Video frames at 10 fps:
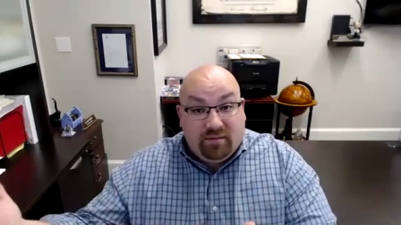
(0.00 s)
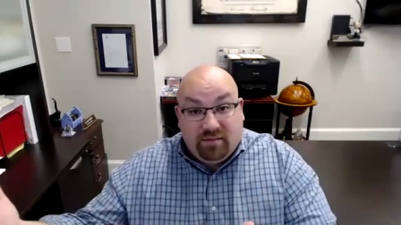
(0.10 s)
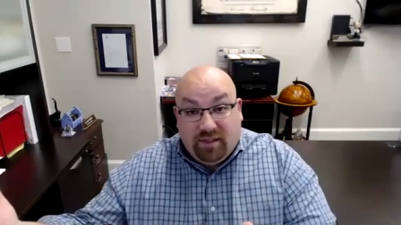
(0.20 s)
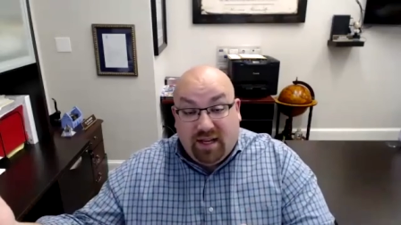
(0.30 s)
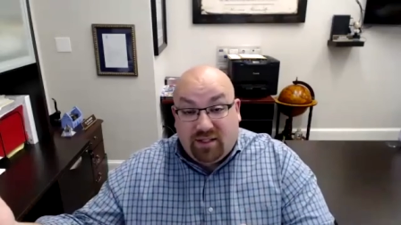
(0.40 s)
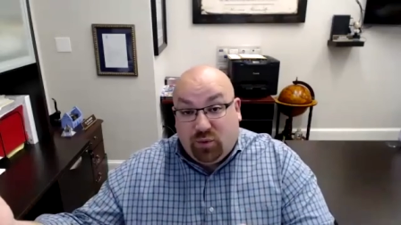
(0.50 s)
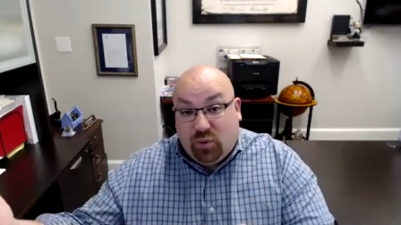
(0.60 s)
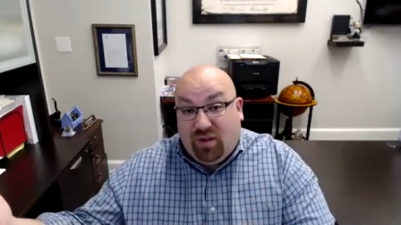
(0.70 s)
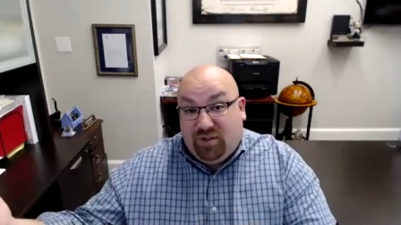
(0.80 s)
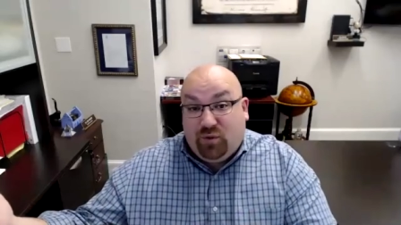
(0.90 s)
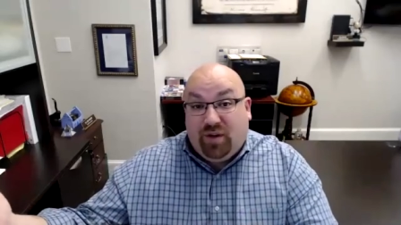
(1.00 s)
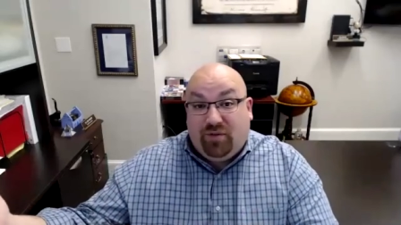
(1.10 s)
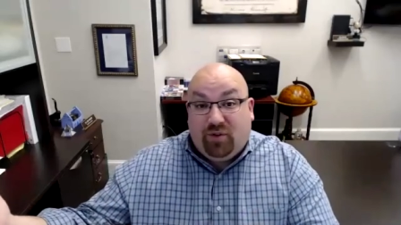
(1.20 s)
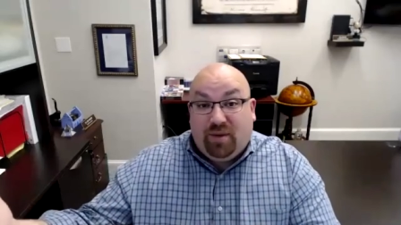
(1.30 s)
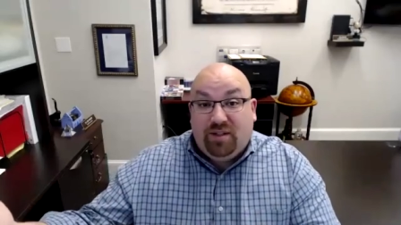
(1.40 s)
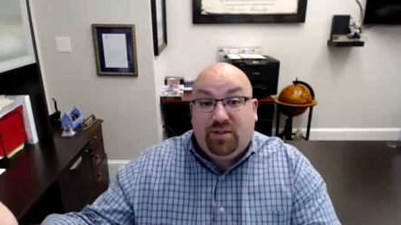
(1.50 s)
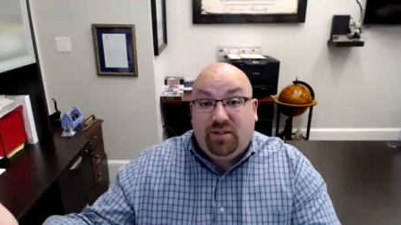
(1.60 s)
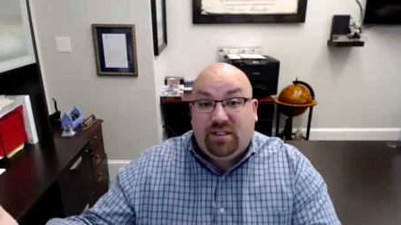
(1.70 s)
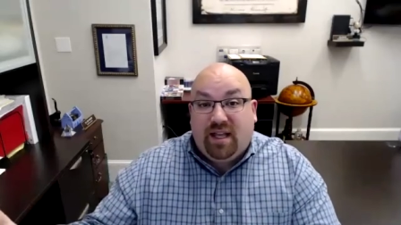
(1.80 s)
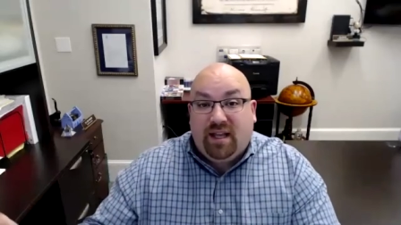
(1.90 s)
the next 12 to 24 months. You
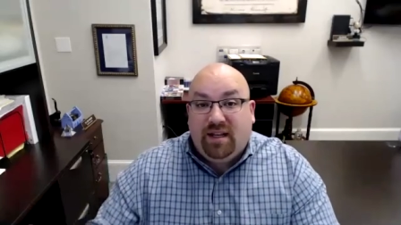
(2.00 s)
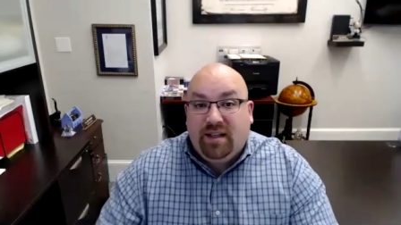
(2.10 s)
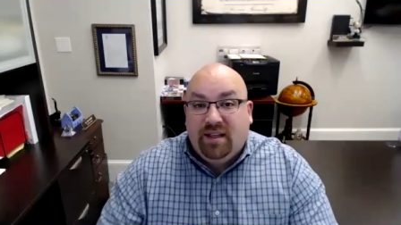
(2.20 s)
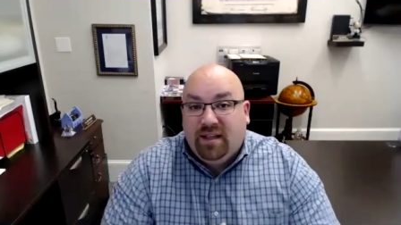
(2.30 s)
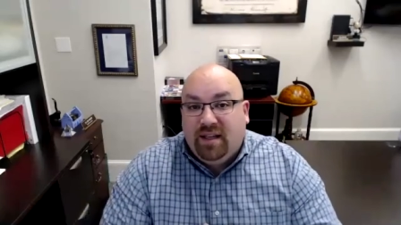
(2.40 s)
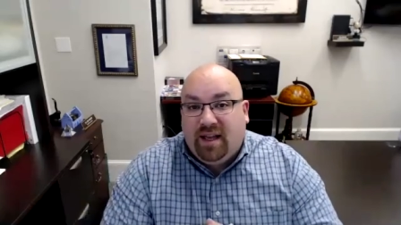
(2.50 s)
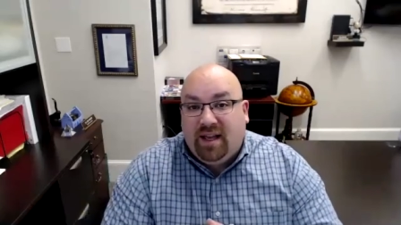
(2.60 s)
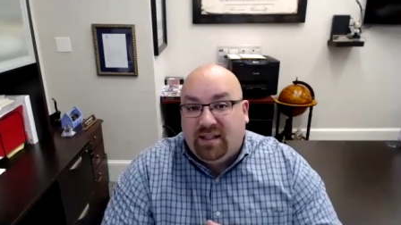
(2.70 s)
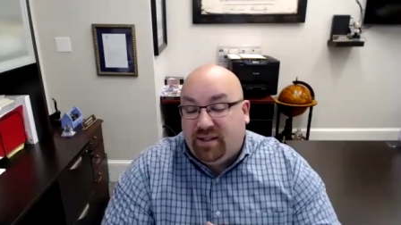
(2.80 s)
just said. Uh, yeah. So